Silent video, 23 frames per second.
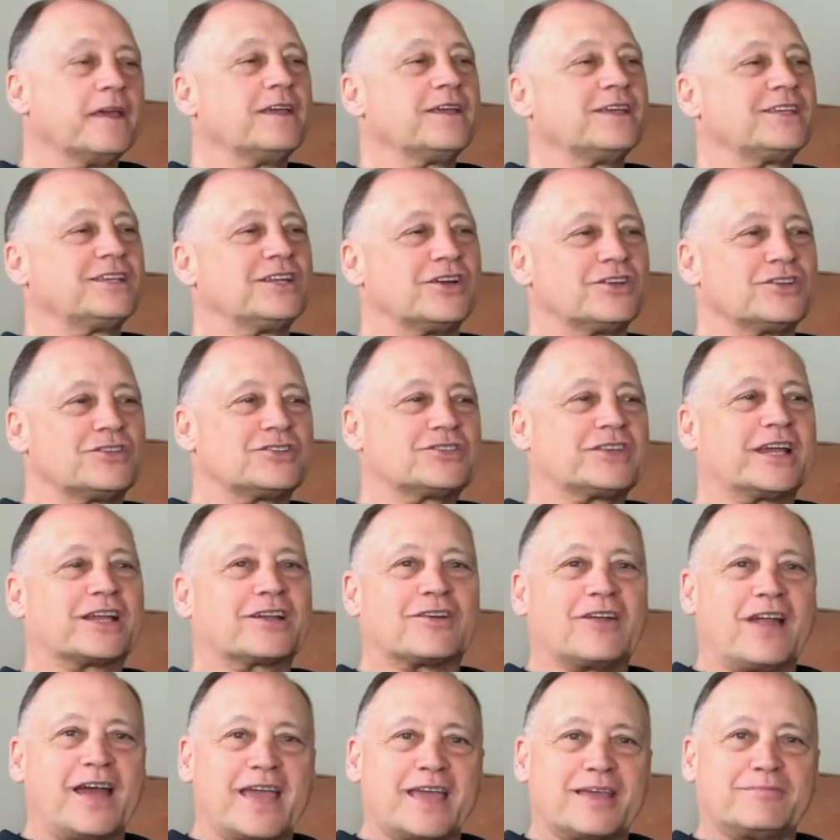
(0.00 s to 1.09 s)
you know, you said
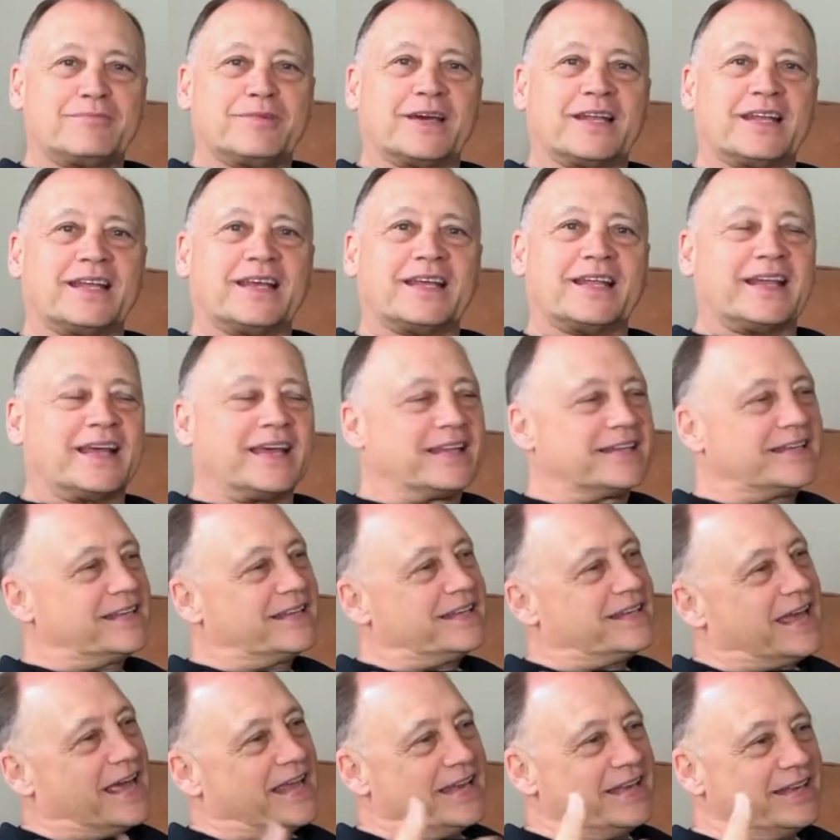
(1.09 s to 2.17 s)
great, but
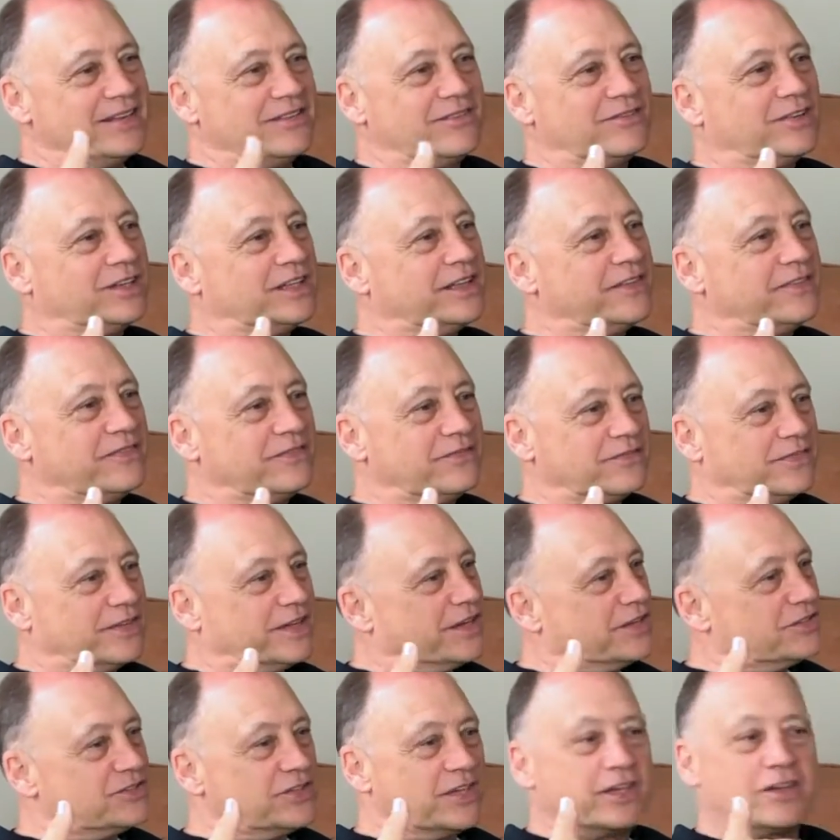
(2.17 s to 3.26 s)
I didn't really
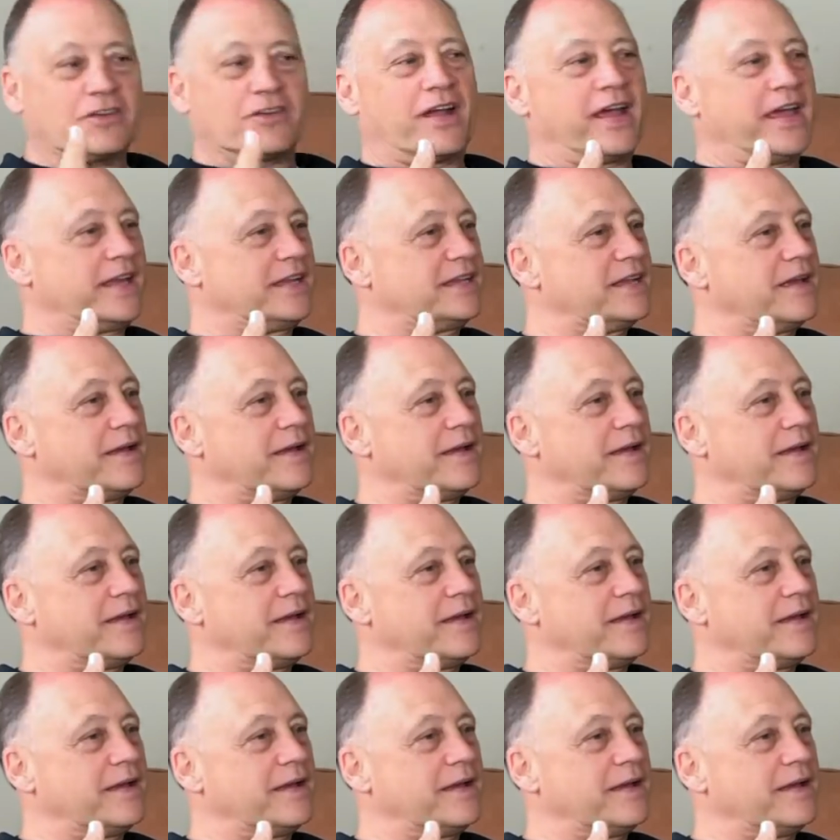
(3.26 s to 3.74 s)
see great.